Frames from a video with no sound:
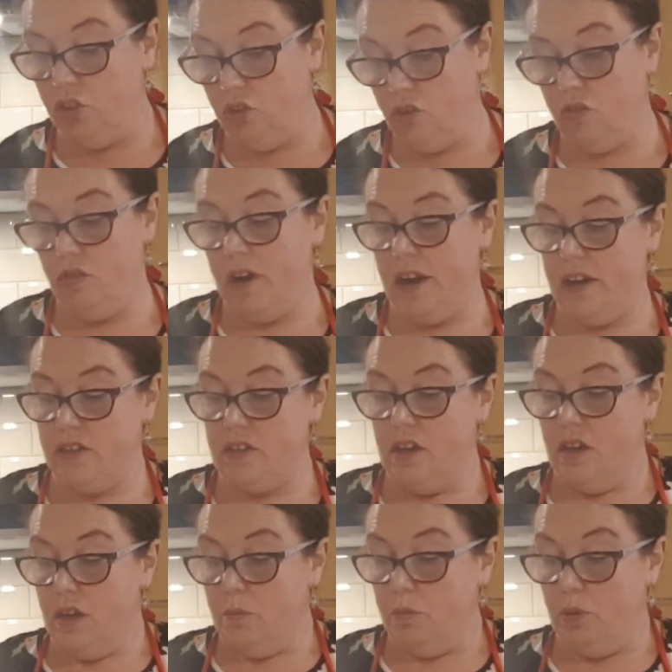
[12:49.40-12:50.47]
look great,
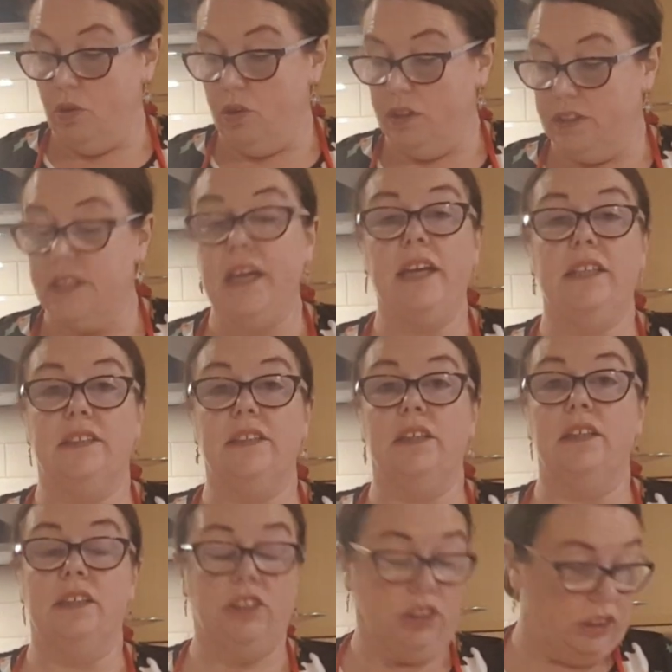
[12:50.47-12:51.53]
but it tastes
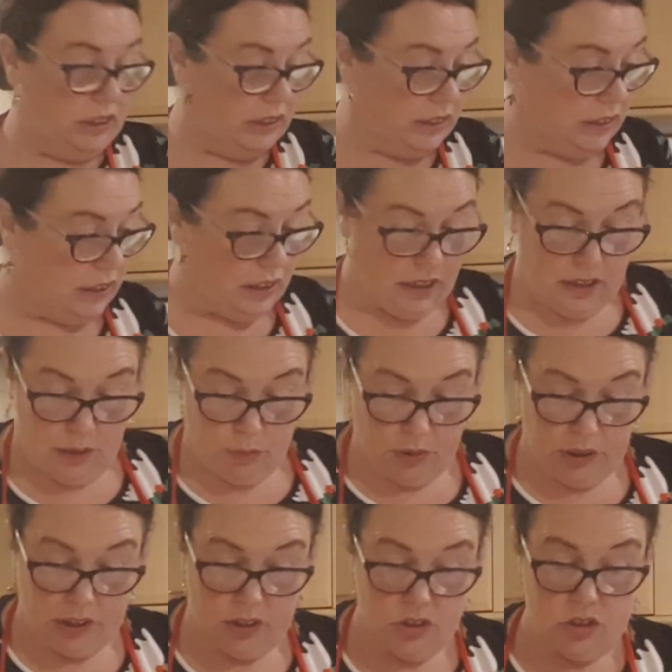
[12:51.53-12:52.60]
delicious. But
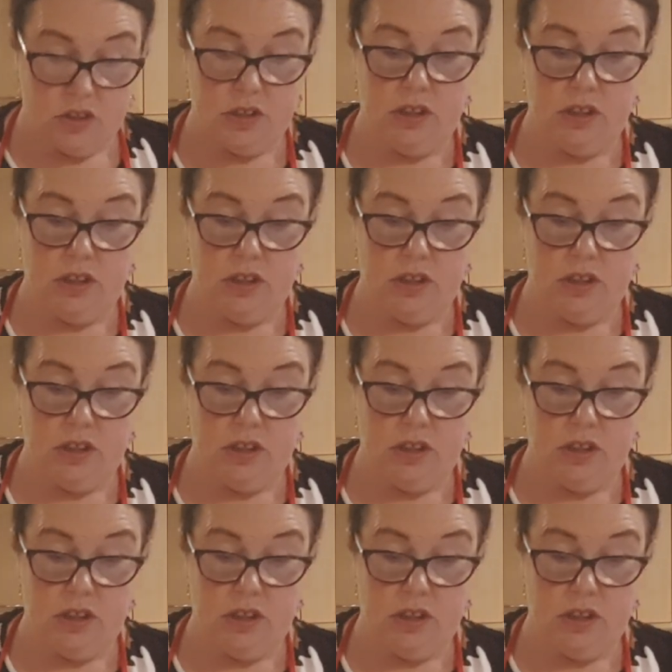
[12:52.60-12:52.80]
you can just,